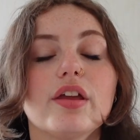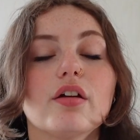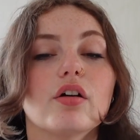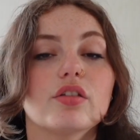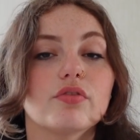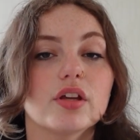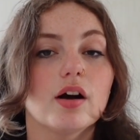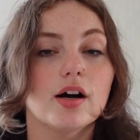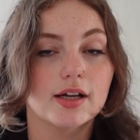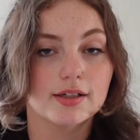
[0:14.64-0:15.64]
here on the Rhi
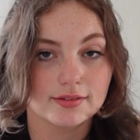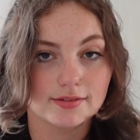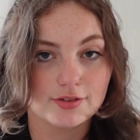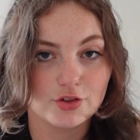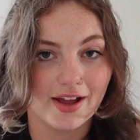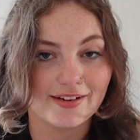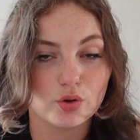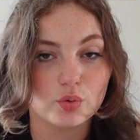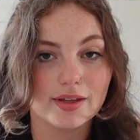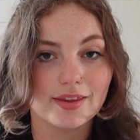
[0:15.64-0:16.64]
Hart
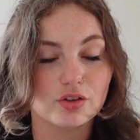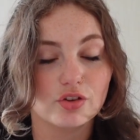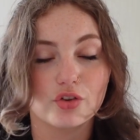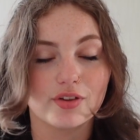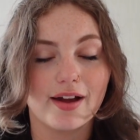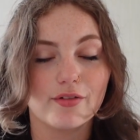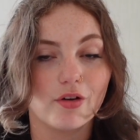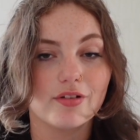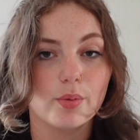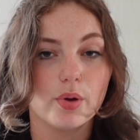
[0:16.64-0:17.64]
channel we like to natter
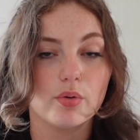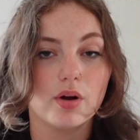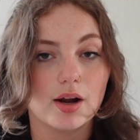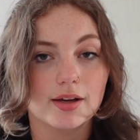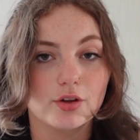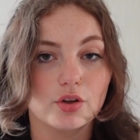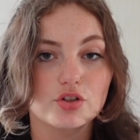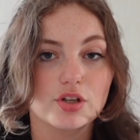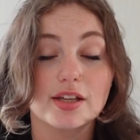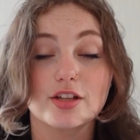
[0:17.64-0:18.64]
on about
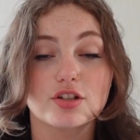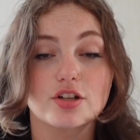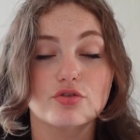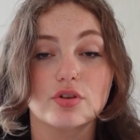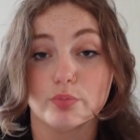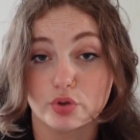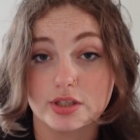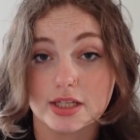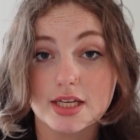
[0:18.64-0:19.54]
archaeology and ancient history mostly.